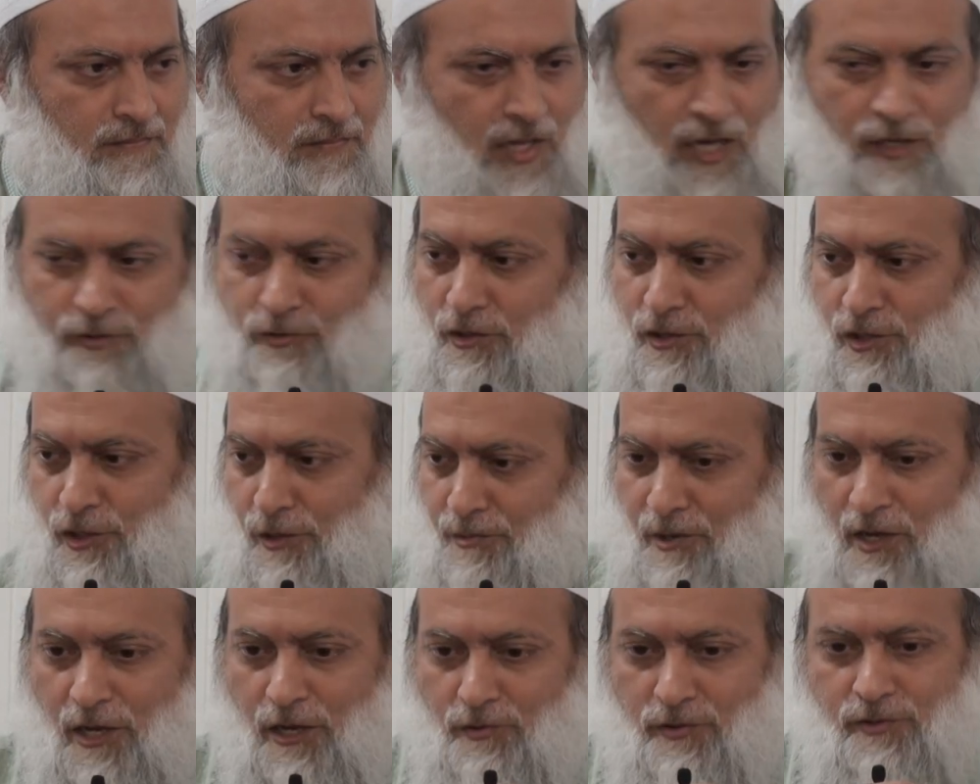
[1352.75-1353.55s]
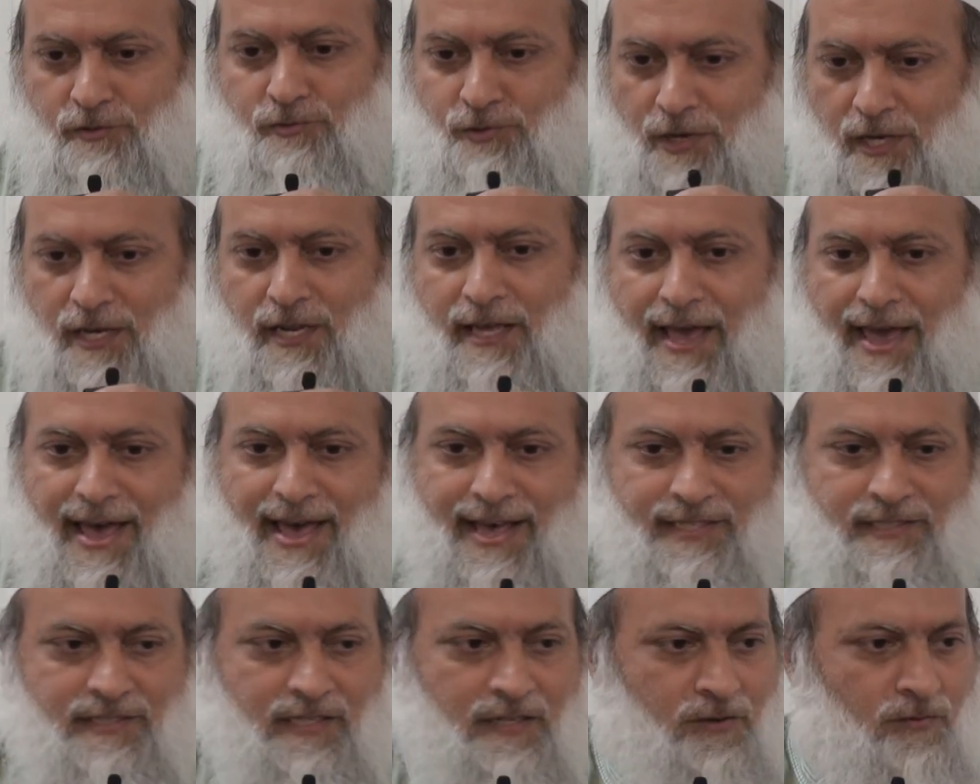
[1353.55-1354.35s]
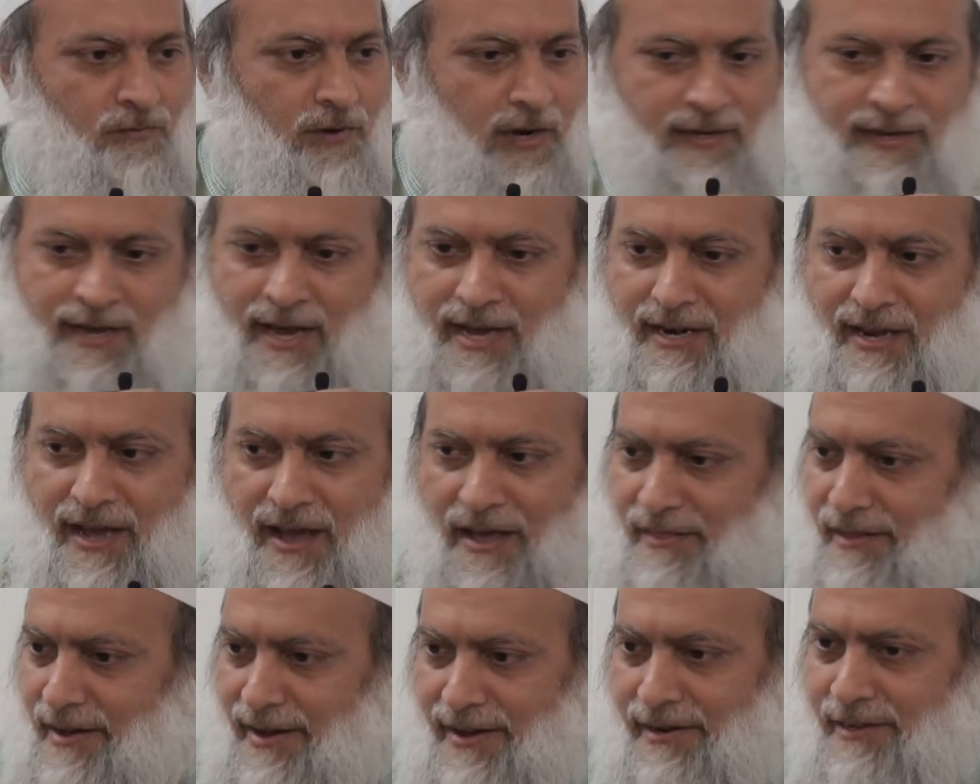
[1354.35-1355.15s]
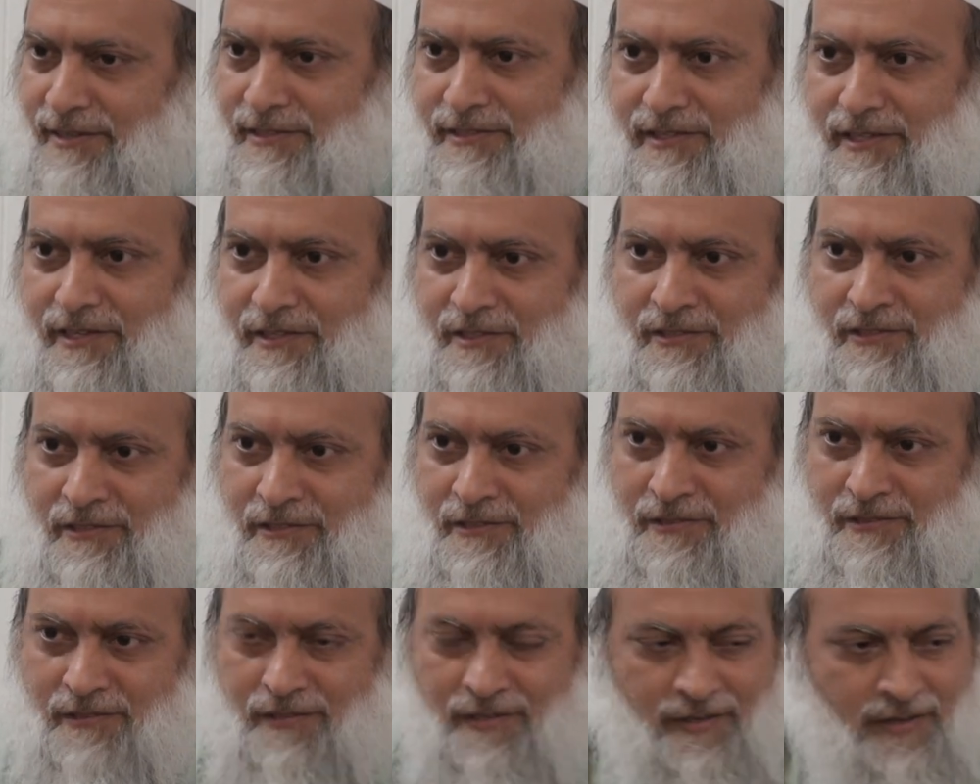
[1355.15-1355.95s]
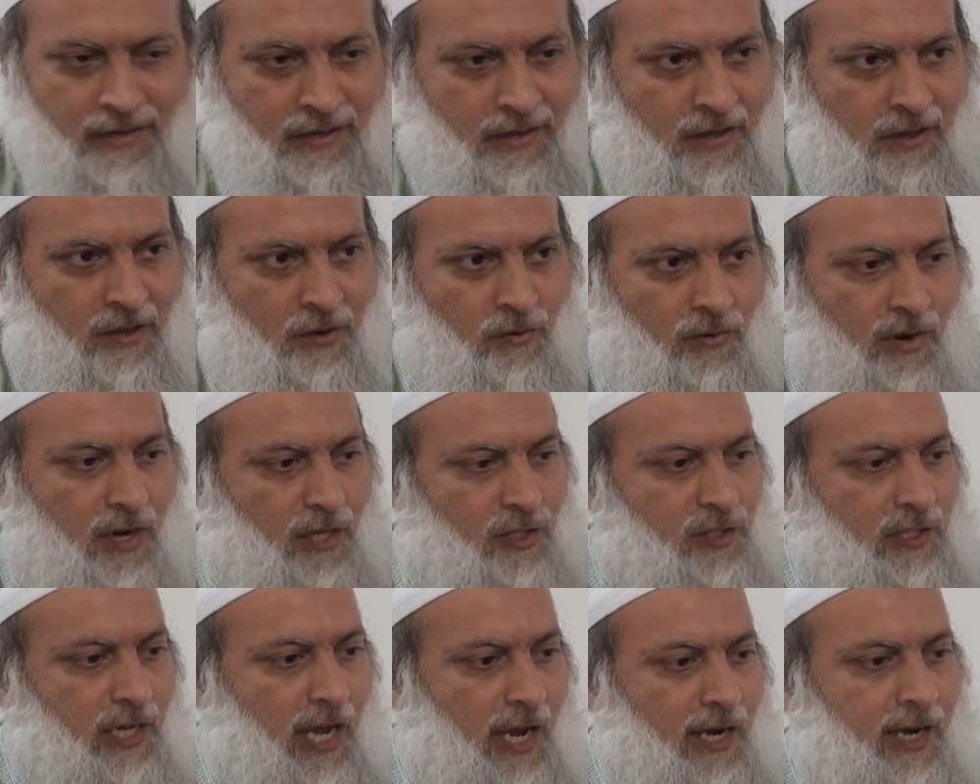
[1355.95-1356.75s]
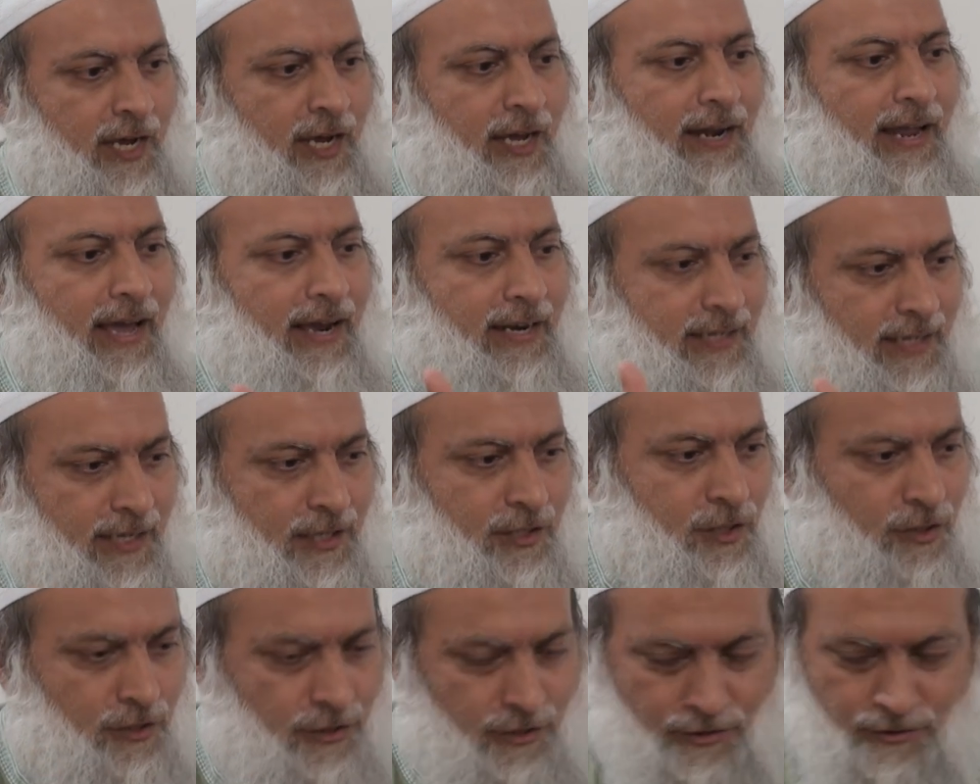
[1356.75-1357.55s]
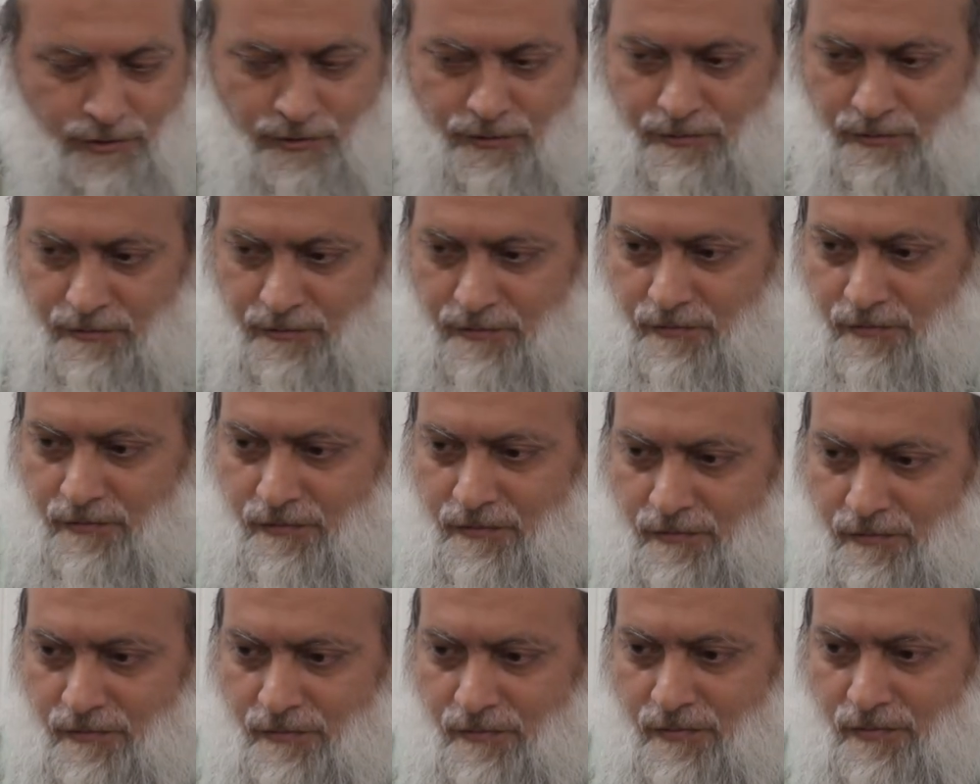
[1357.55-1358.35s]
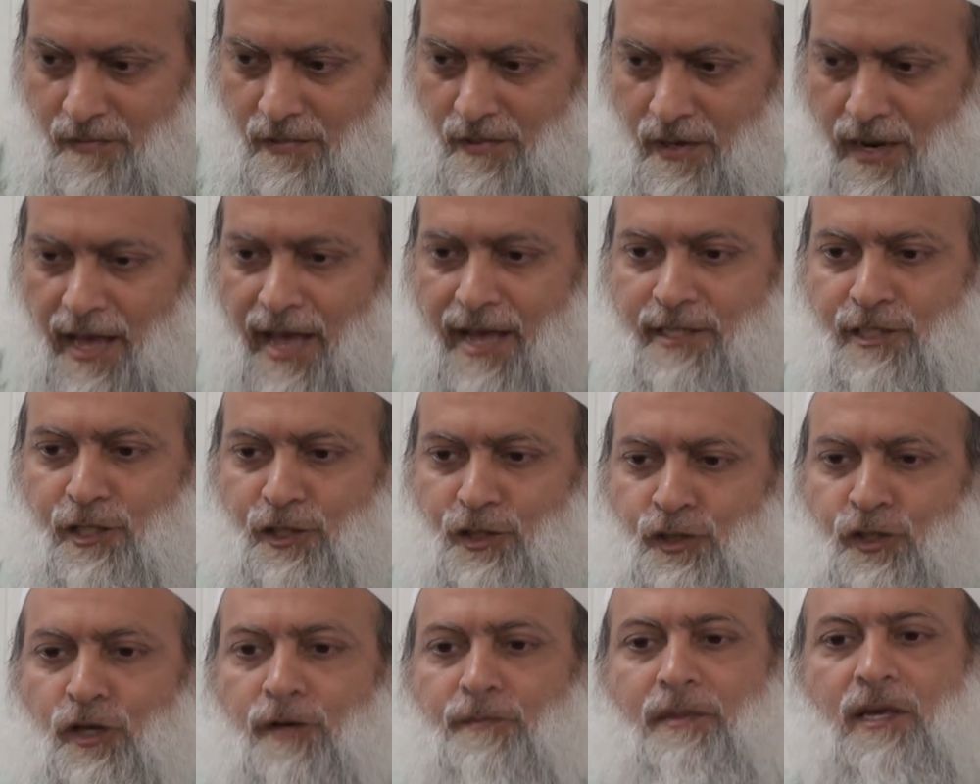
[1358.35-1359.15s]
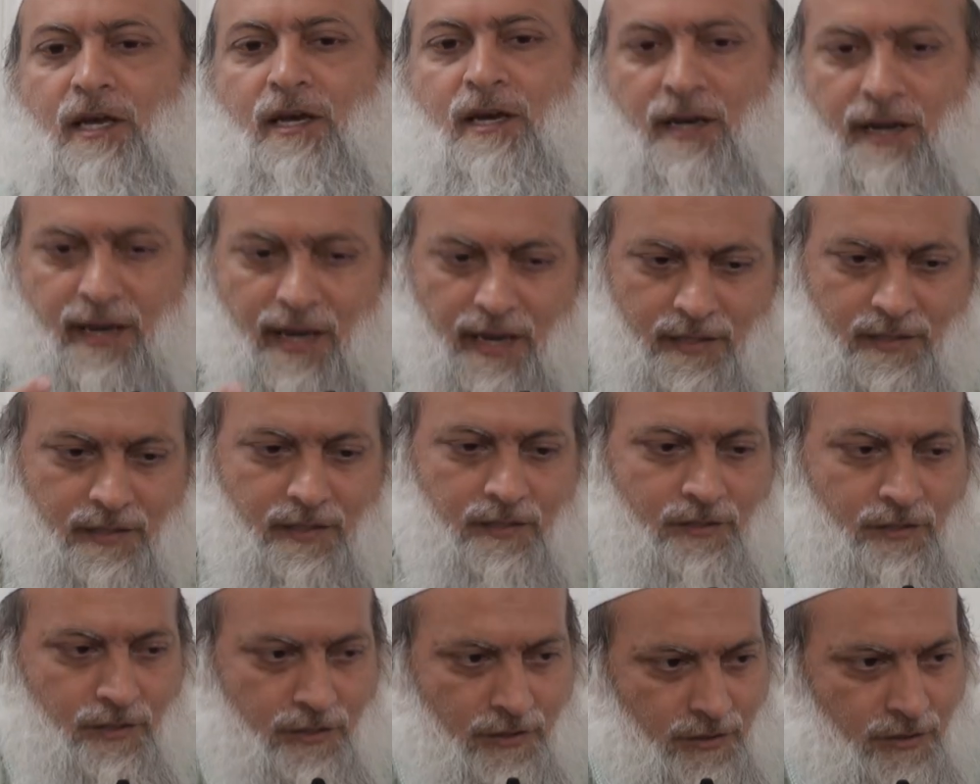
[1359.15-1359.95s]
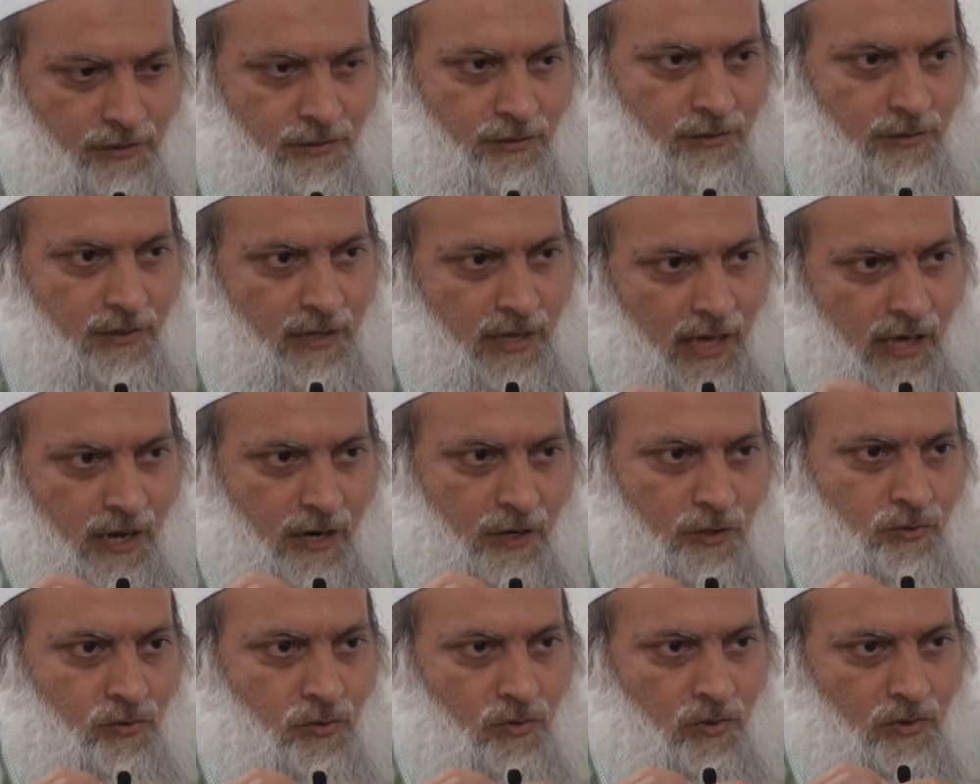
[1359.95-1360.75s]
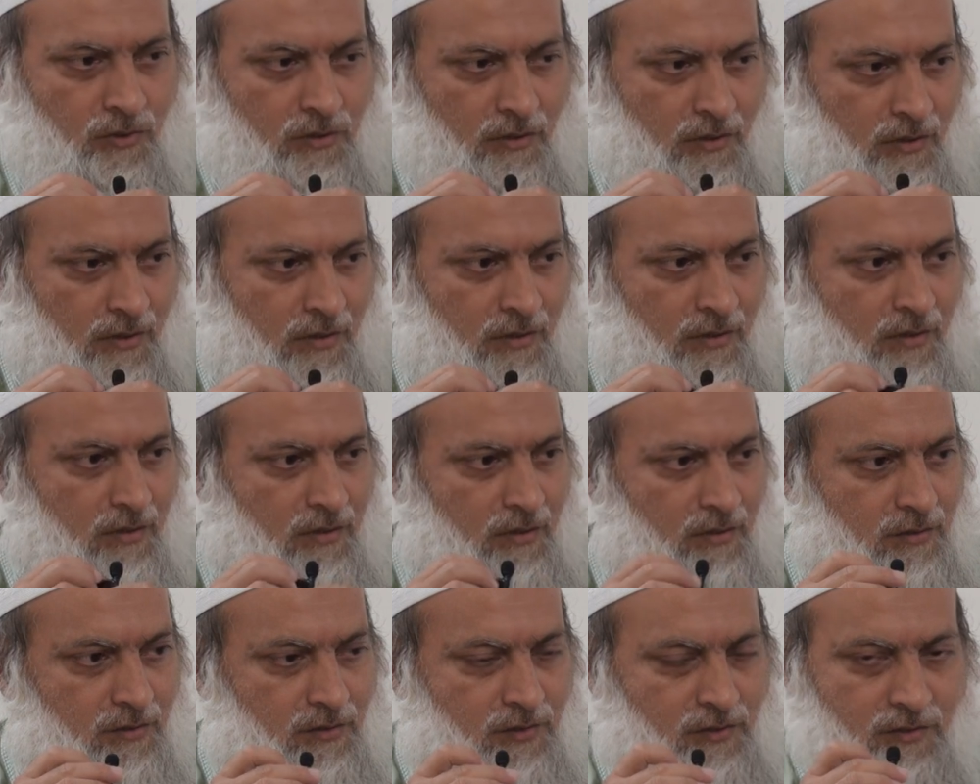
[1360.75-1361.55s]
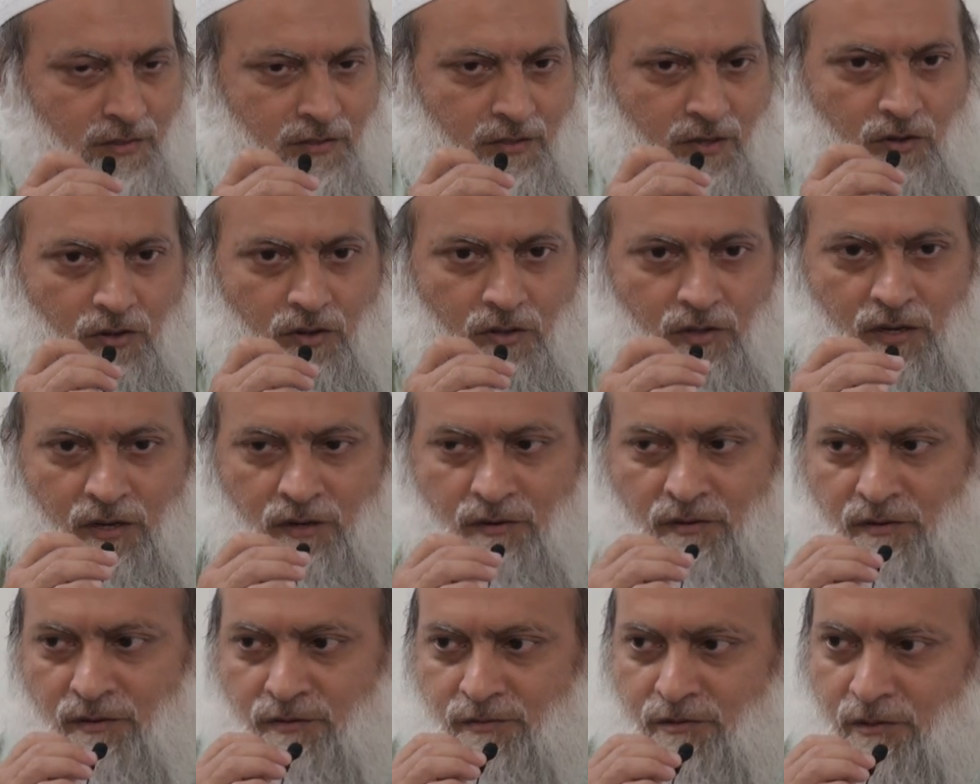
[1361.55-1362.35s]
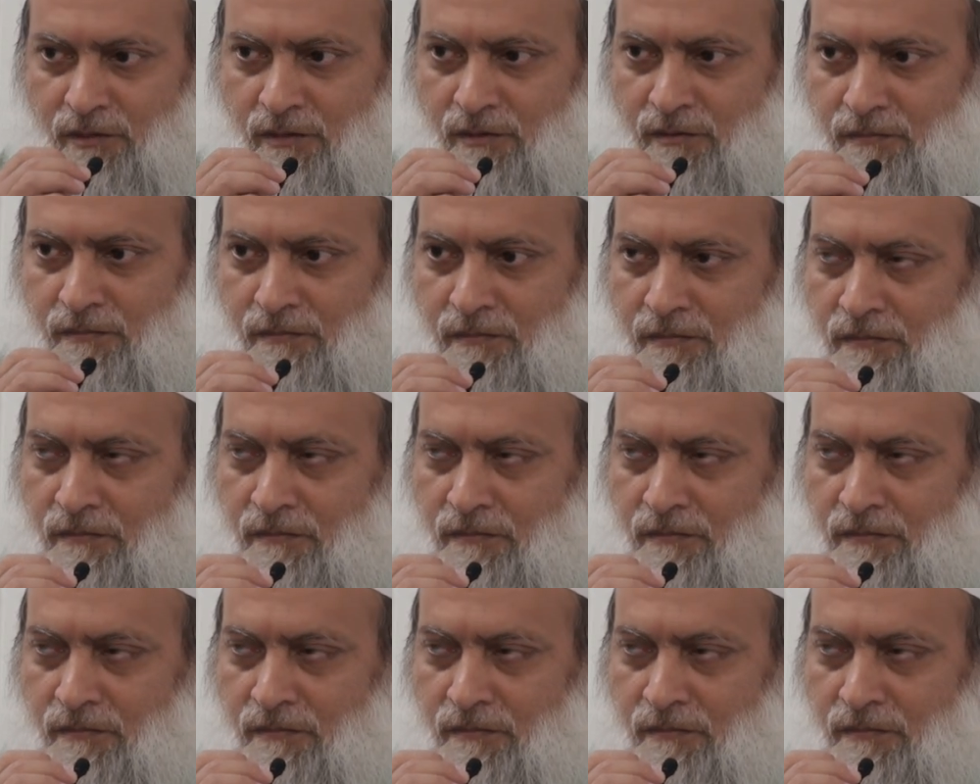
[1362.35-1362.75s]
That's what Jibreel was really asking. What kind of adhan is this? When it's not connected to you, as it should be connected to you, Ya Rasulullah, sallallahu alayhi wa sallam.